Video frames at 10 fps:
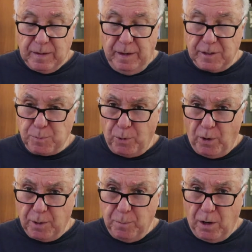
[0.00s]

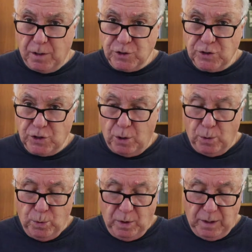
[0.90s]
exploring Mars.
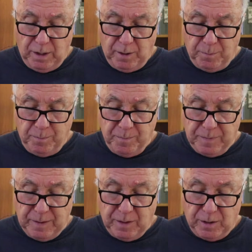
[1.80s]
So
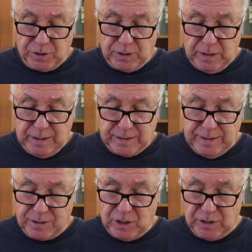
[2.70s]
it's
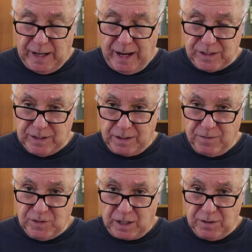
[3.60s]
not just an ascent
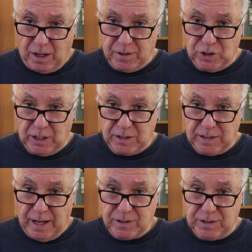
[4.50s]
of technology;
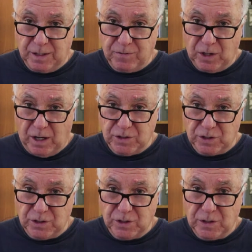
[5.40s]
it's an ascent of
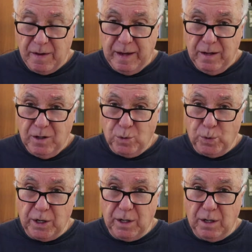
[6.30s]
consciousness.
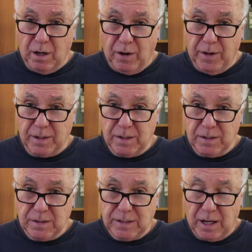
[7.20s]
We are not
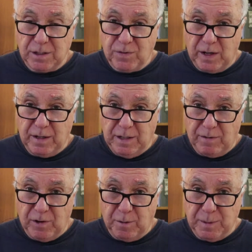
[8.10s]
satisfied and
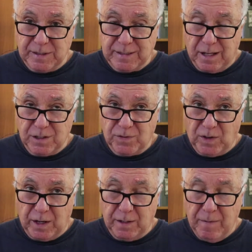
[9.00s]
never have been
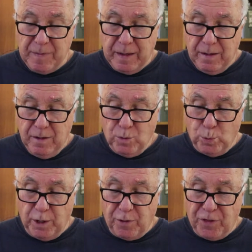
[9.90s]
satisfied
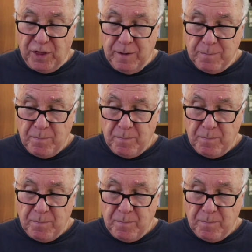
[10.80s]
with